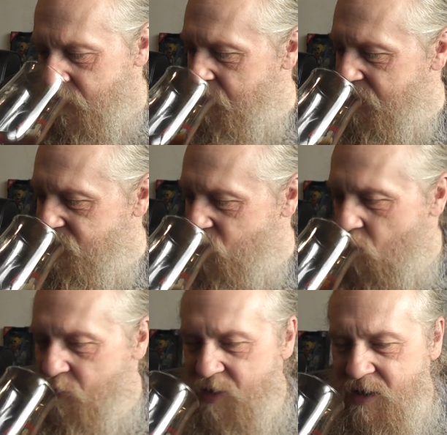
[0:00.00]
I mean,
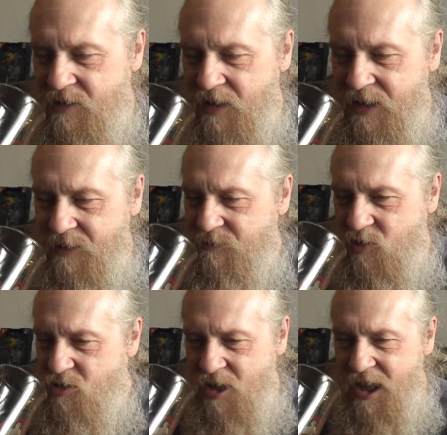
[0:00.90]
toffee, like,
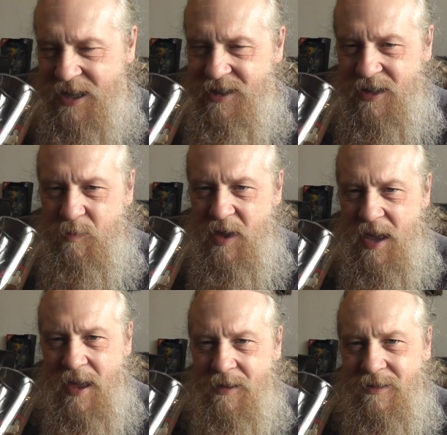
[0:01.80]
just classic
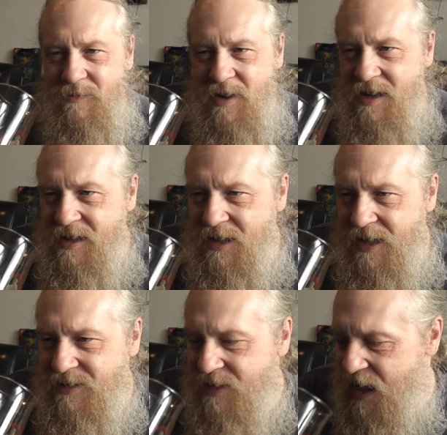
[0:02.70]
beer, really
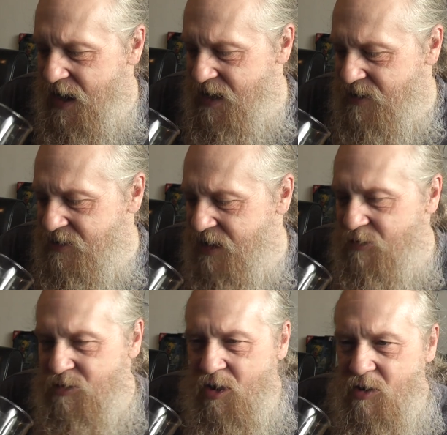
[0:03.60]
classic, anything
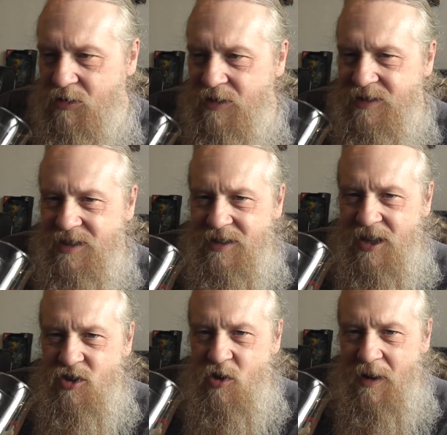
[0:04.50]
alcohol
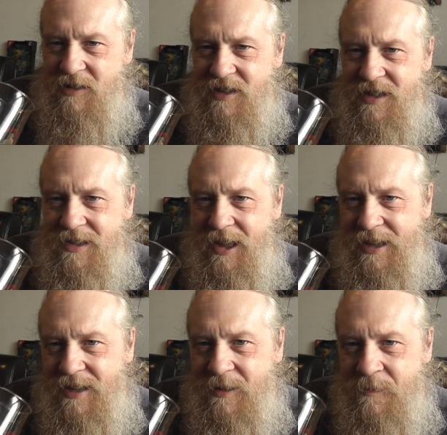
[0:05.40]
that you actually
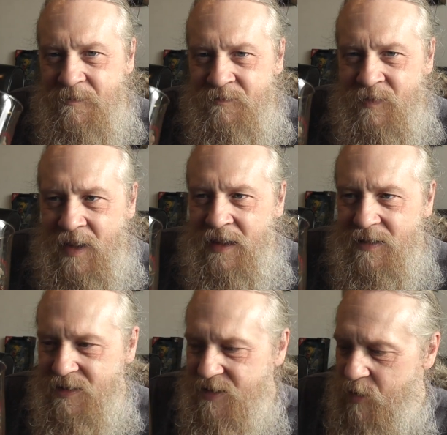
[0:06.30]
like.
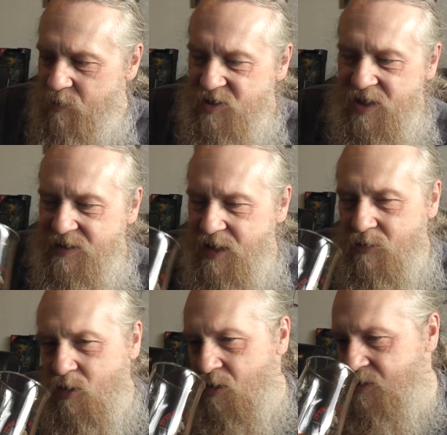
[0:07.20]
The 10%
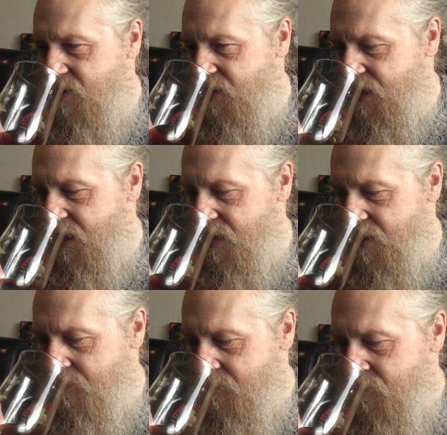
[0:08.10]
alcohol is
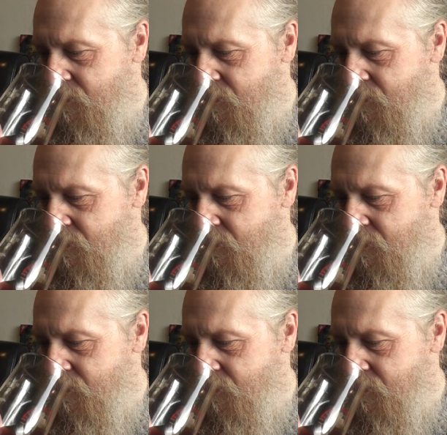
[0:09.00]
clearly,